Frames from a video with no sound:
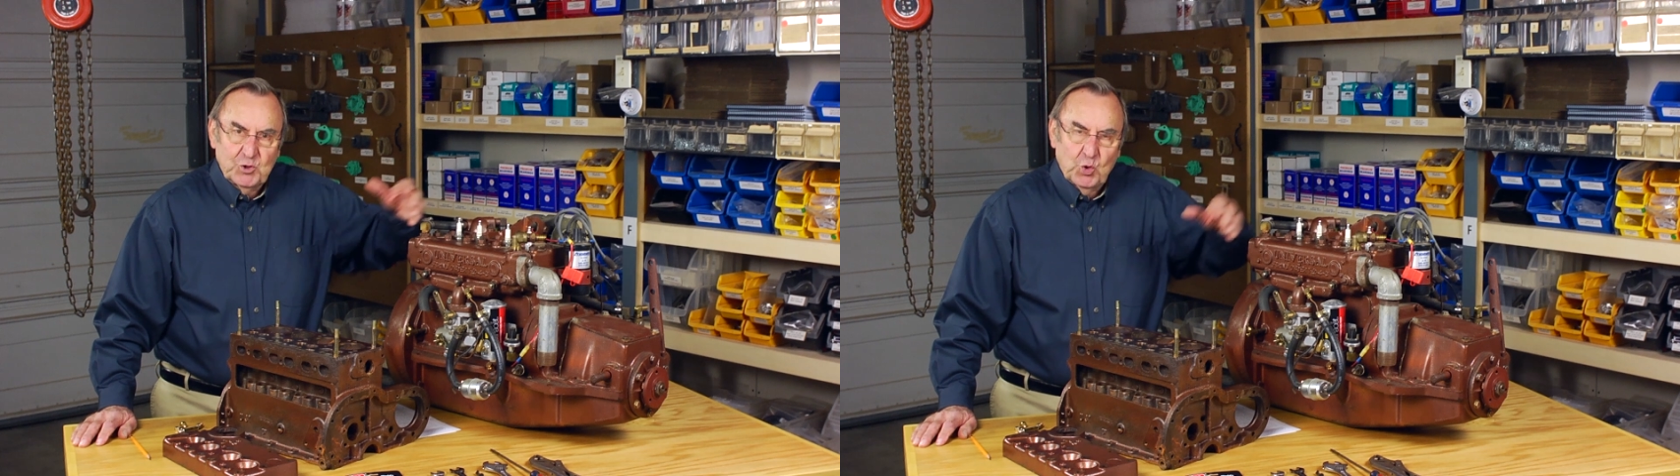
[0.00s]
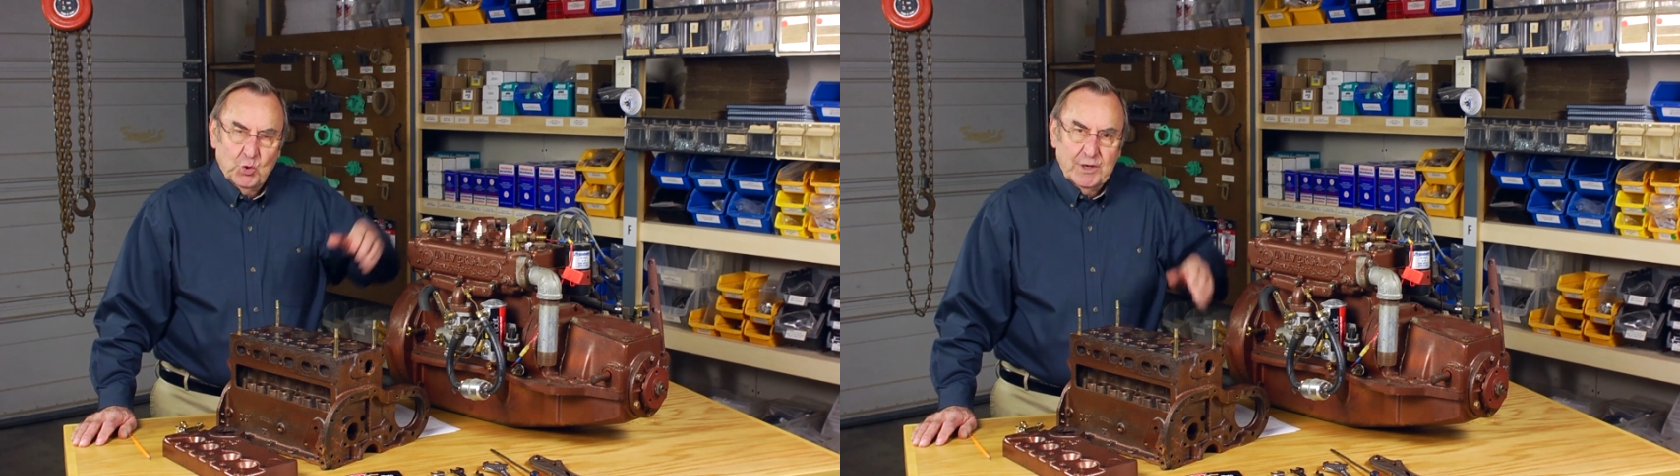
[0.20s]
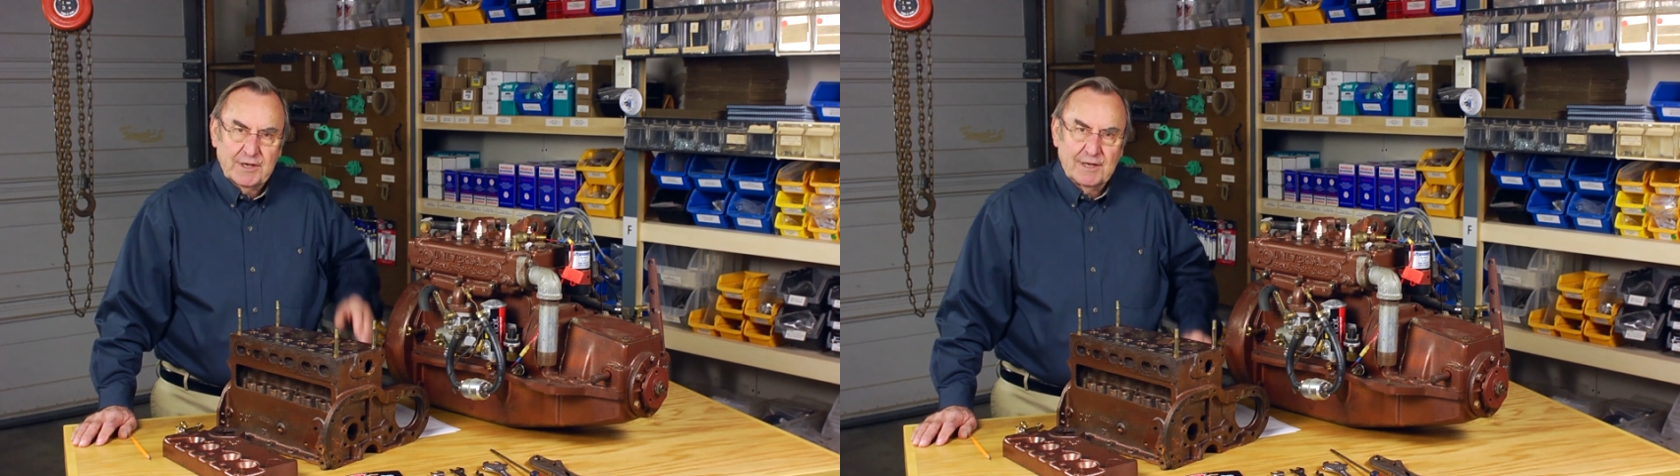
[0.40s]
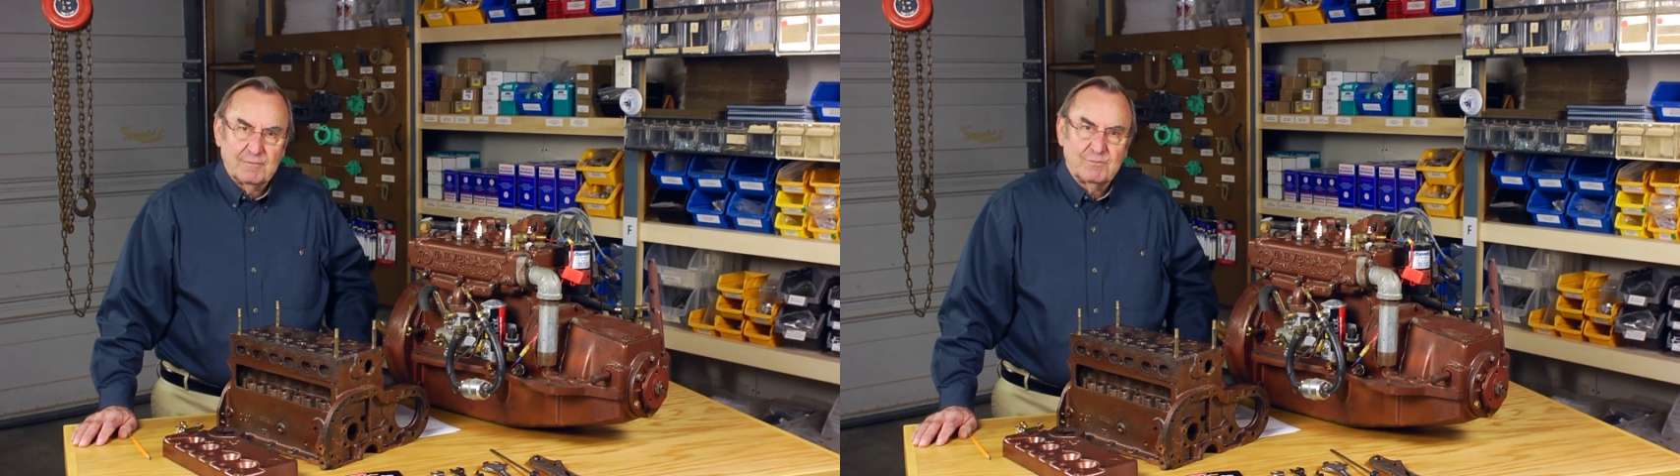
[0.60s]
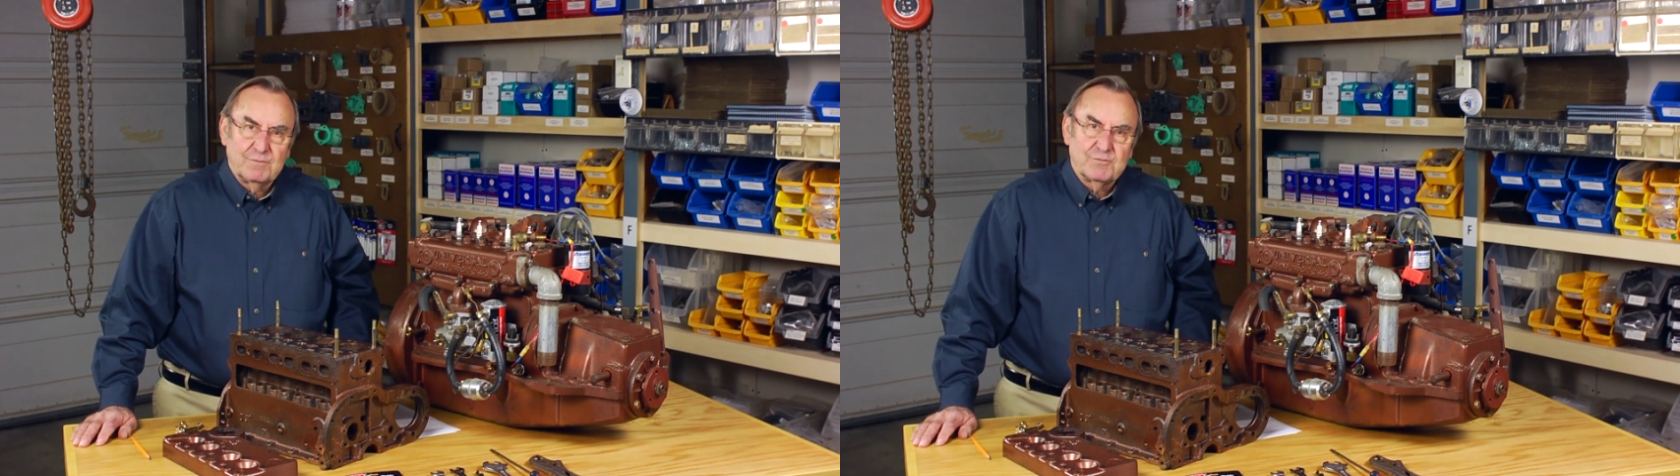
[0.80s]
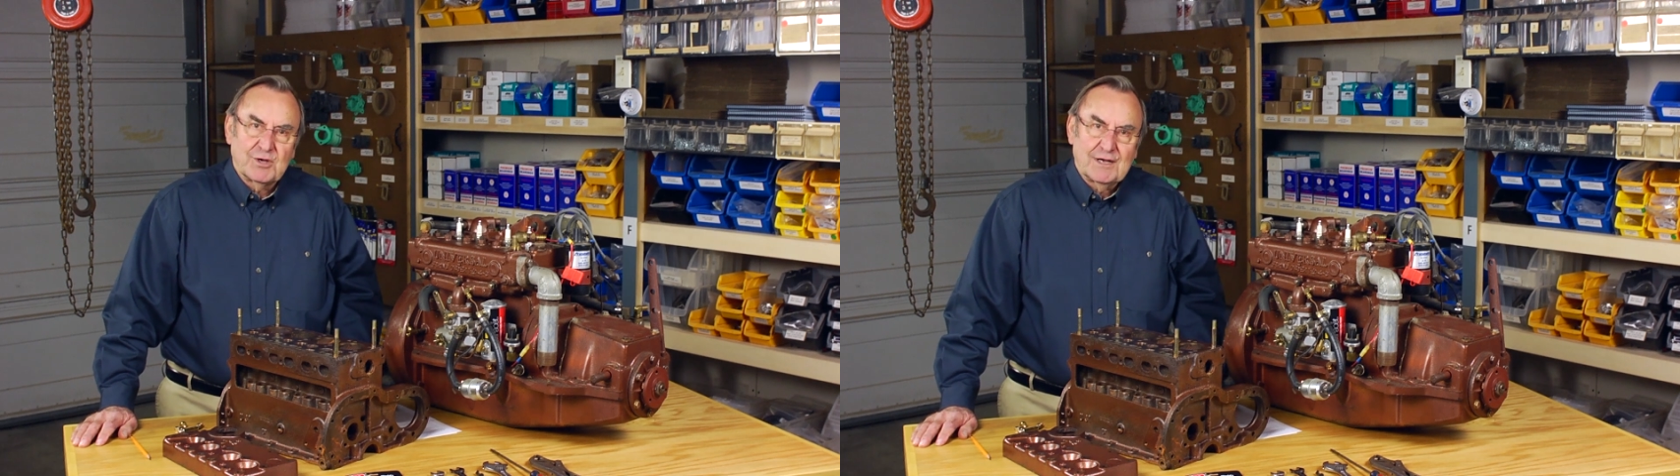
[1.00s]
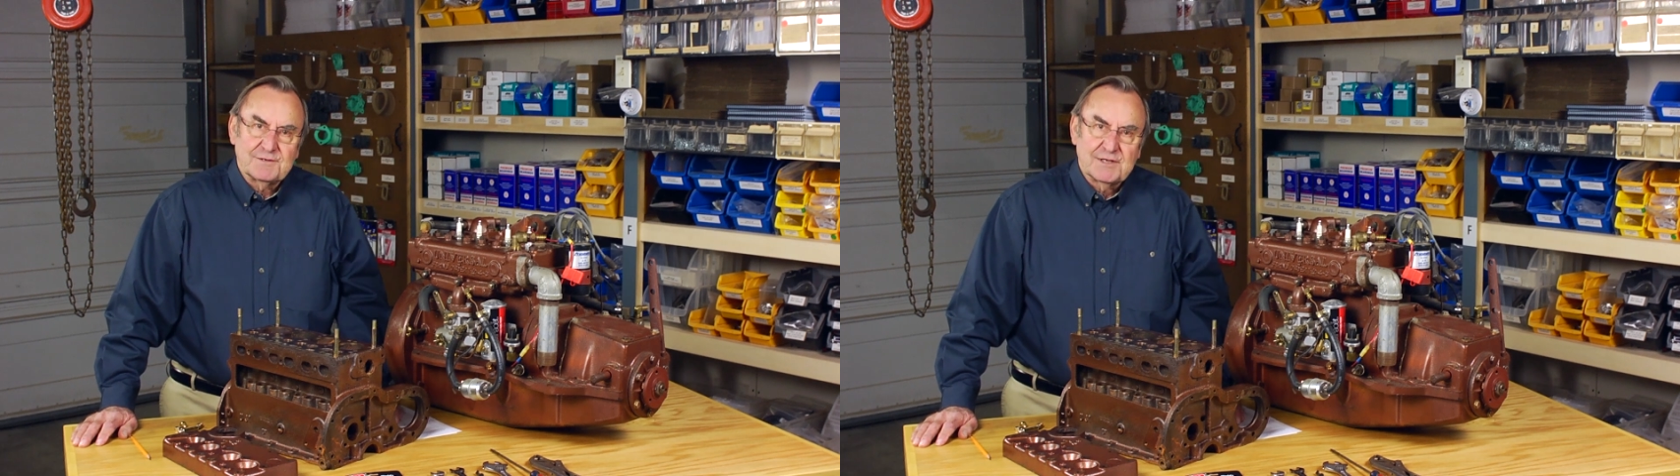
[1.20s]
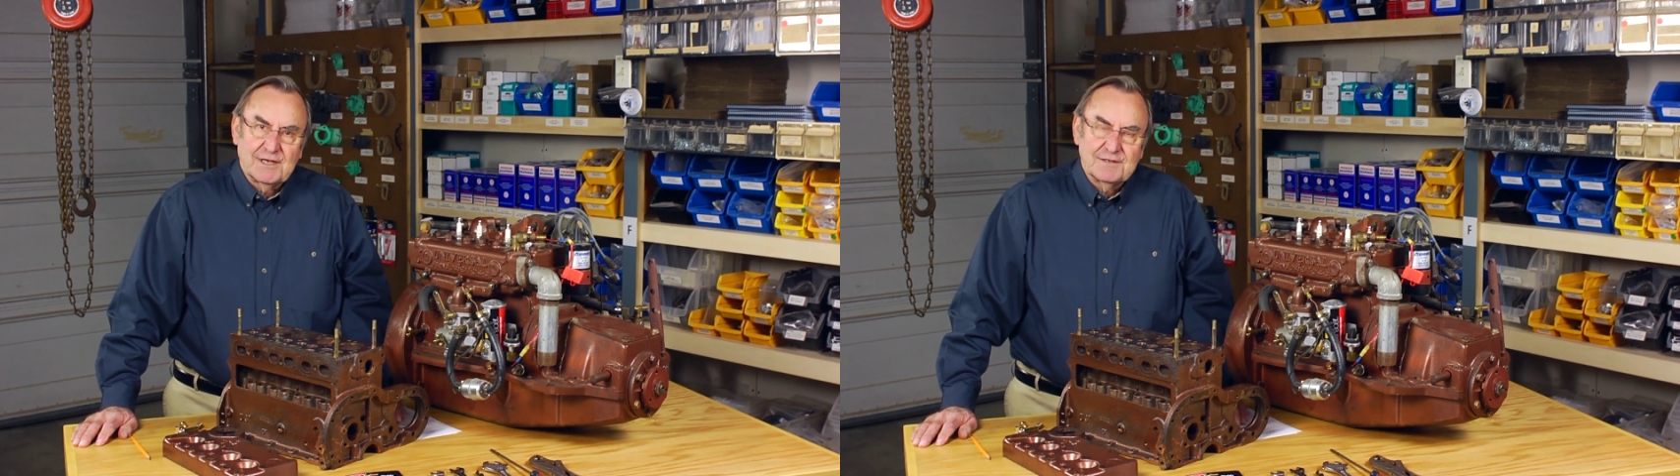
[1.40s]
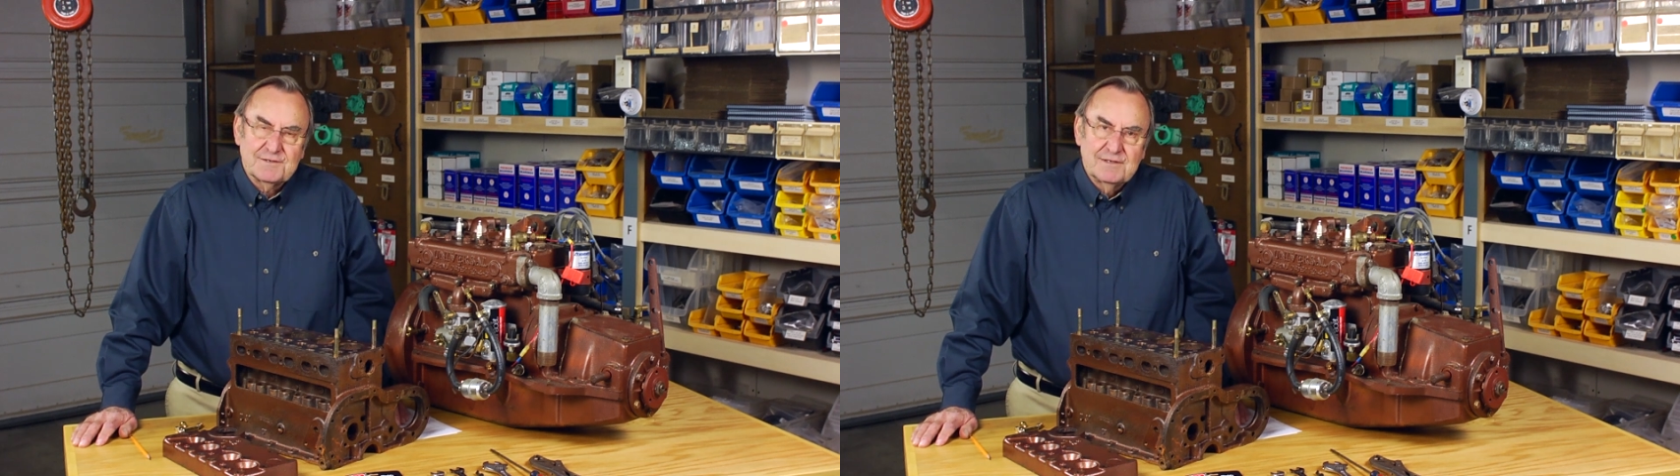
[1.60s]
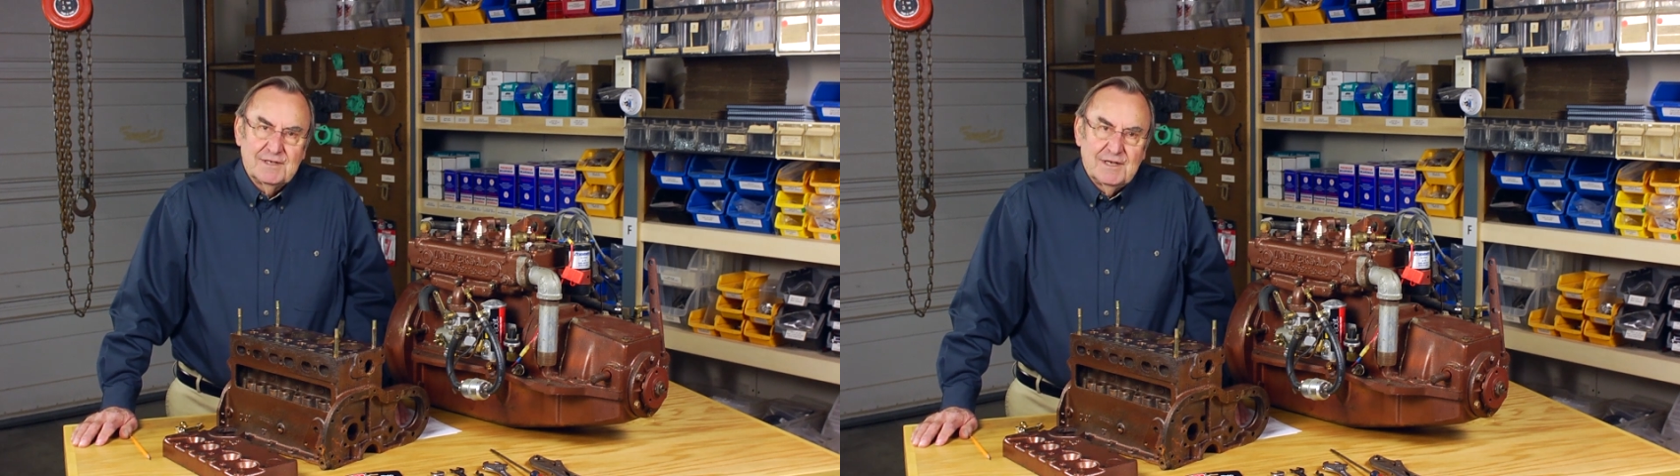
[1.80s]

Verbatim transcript: torquing process